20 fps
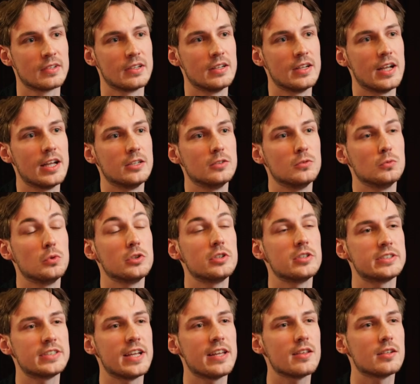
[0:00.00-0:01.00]
And would you
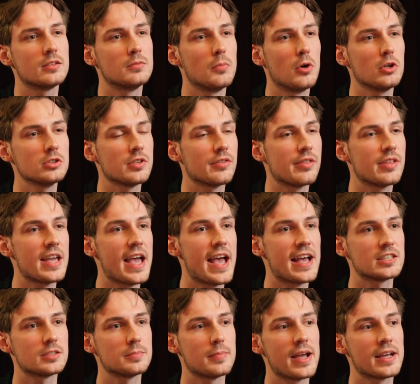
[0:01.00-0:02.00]
say that most of the
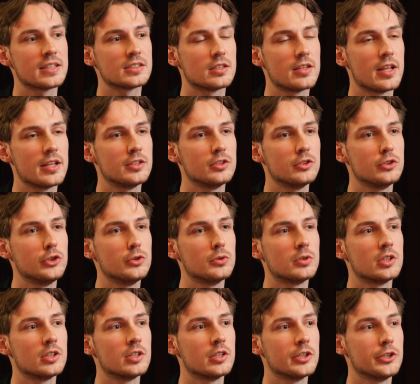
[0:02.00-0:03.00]
aspects that
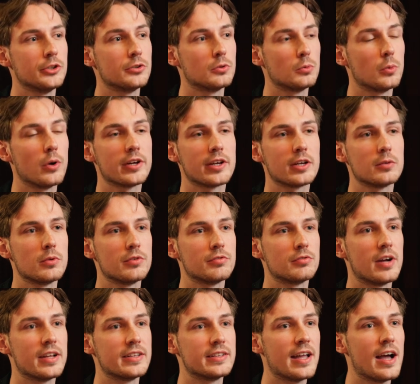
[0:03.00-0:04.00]
you're working with
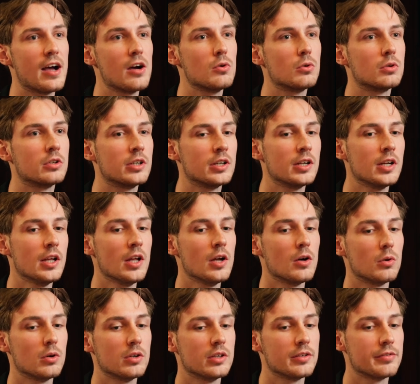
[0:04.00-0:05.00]
right now, or
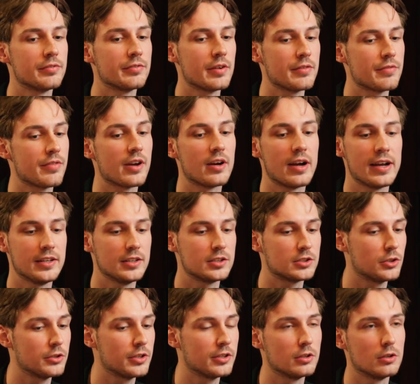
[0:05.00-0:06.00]
if there are any
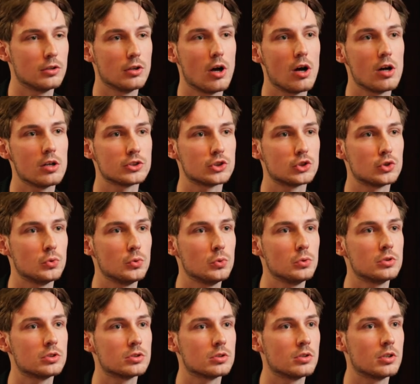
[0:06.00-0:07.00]
certain
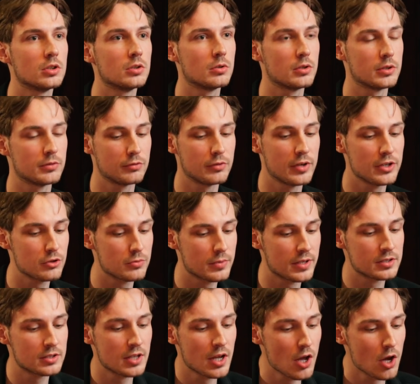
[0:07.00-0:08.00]
lawsuits or
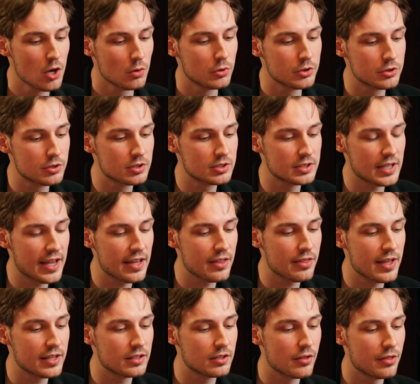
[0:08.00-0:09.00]
infringements, would you say
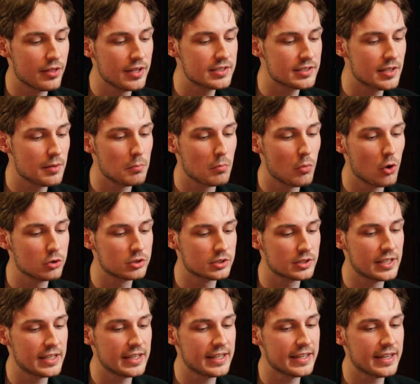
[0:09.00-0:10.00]
that these are
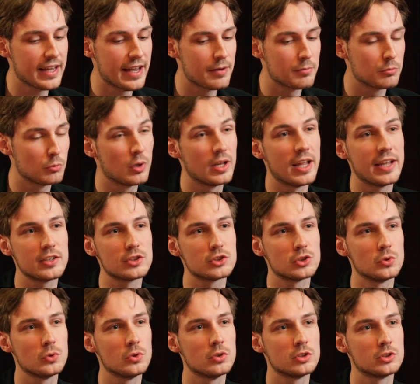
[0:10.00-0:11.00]
mostly related
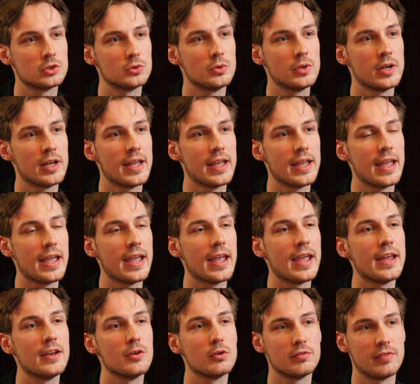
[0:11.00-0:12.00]
to
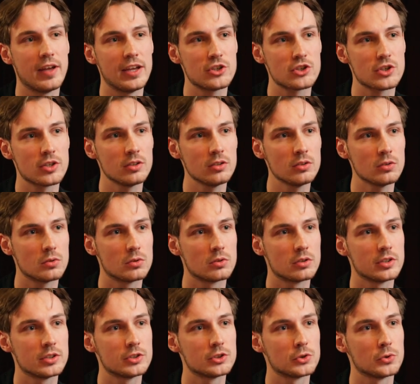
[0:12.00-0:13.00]
innovation,
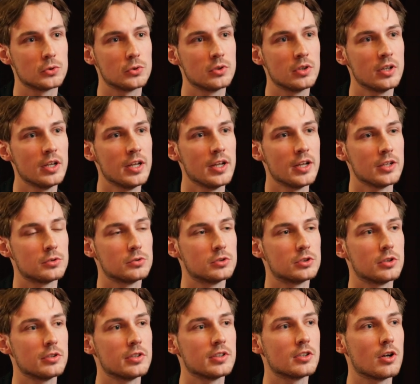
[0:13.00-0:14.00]
or to
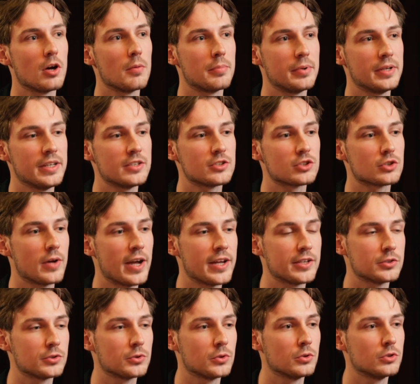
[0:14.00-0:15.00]
certain companies trying
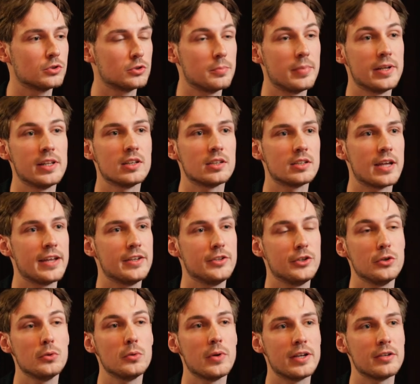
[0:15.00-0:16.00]
to build a
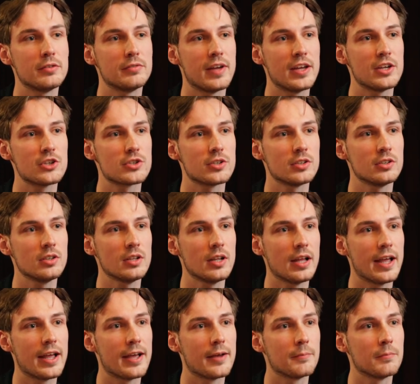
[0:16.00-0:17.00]
new innovation,
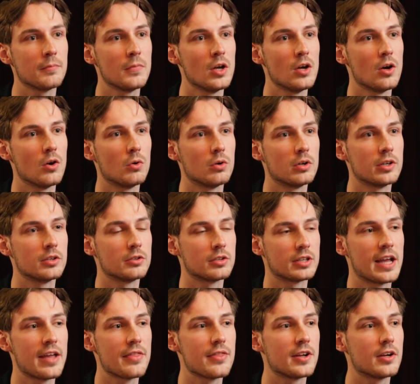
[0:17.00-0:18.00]
or
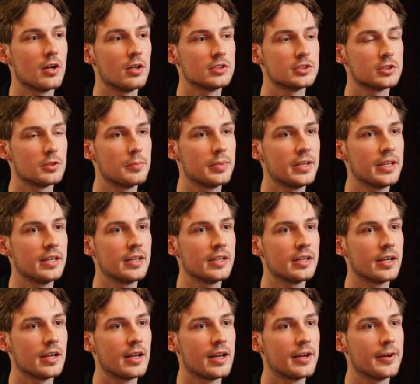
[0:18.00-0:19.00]
can that also be
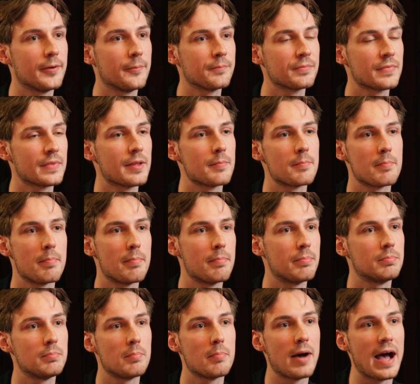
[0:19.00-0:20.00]

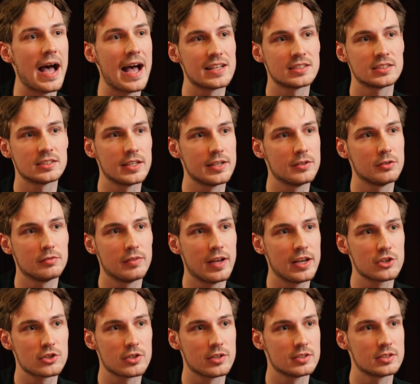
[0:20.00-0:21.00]
past
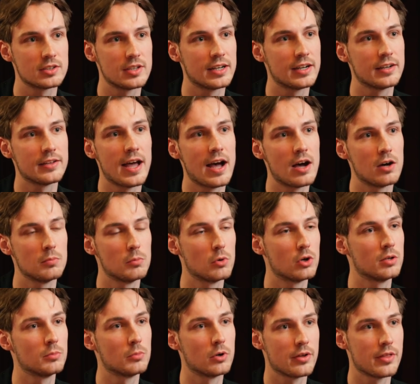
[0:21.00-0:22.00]
innovations that are now
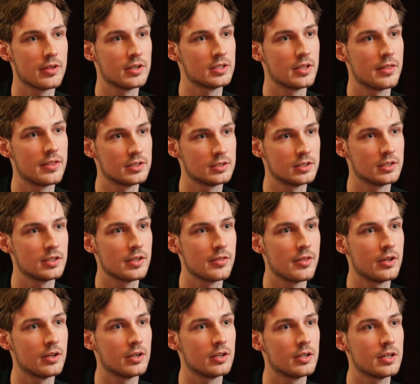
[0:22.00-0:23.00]
more
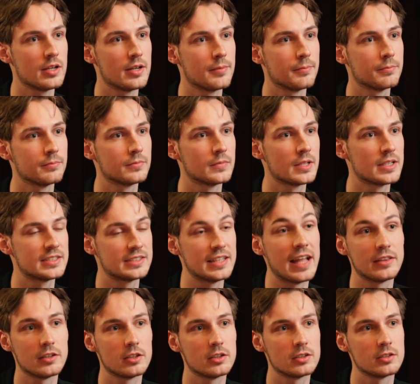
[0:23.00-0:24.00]
the
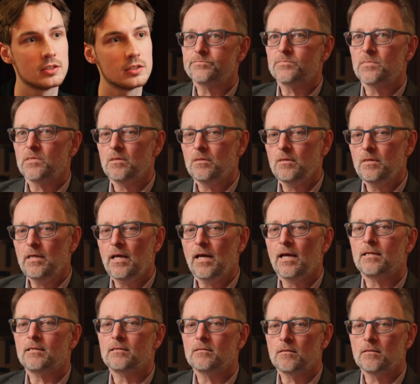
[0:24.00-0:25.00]
standard?
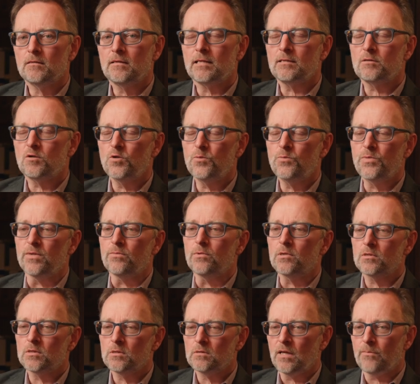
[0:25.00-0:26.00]
Yeah, that could be,
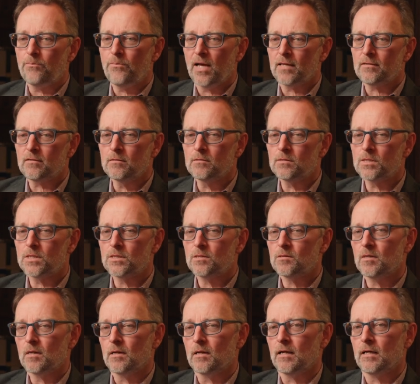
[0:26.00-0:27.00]
because patents
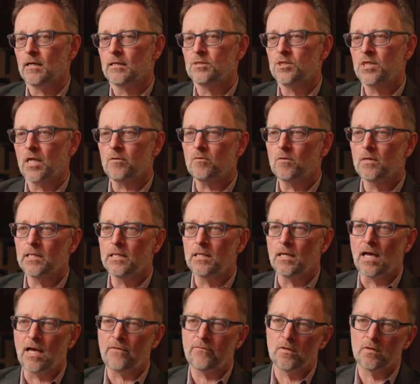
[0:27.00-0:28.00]
generally
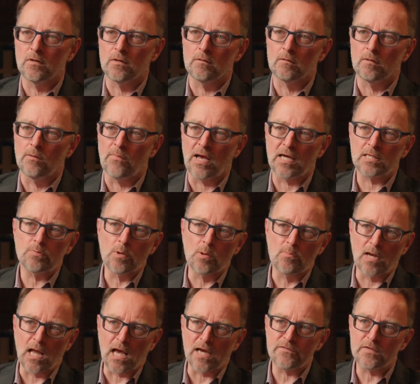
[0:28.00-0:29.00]
have a maximum
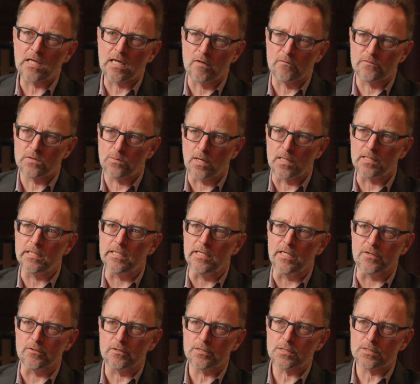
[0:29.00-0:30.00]
lifetime of 20
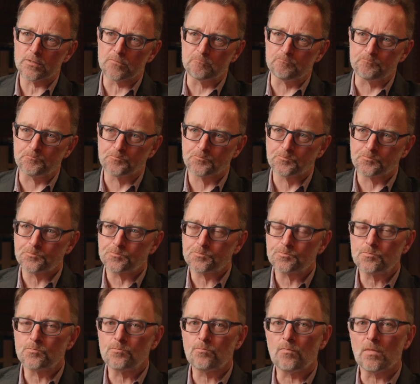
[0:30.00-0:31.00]
years,
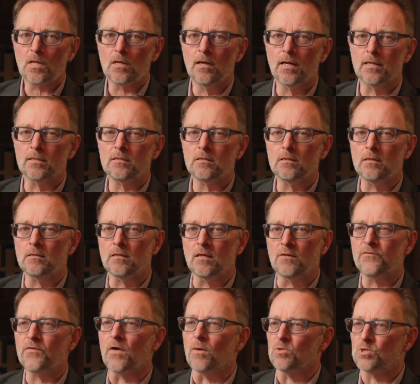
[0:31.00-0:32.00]
and
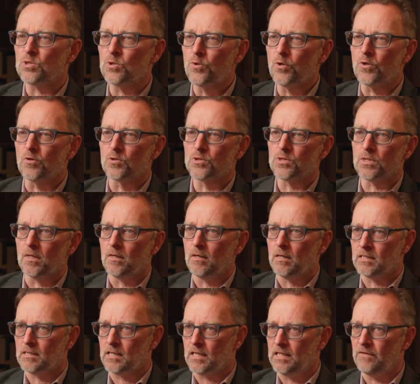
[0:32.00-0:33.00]
in pharmaceuticals
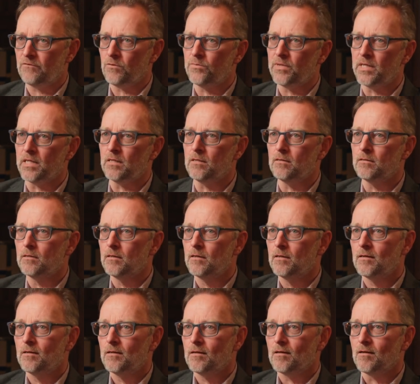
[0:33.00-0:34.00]
it can even be
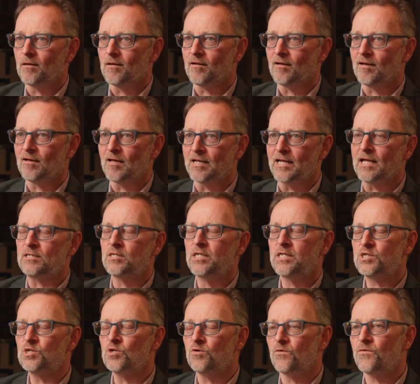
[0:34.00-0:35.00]
an
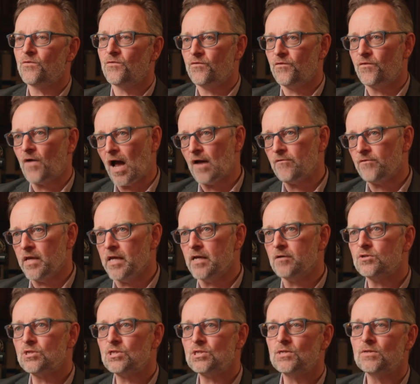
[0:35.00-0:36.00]
additional 5
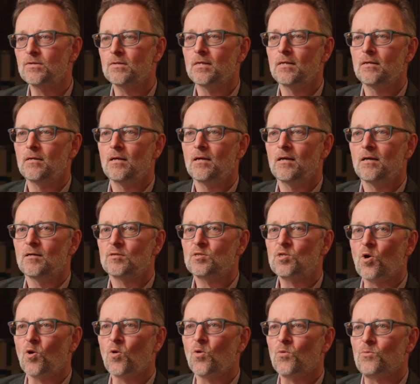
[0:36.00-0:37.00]
years.
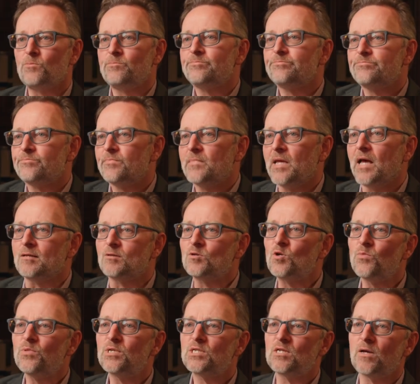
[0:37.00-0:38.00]
So it
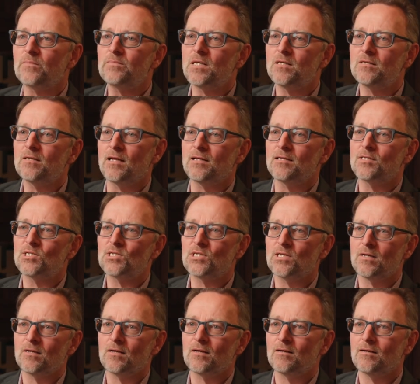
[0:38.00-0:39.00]
could be something that is,
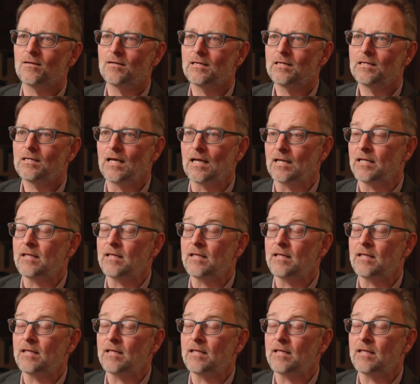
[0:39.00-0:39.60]
and it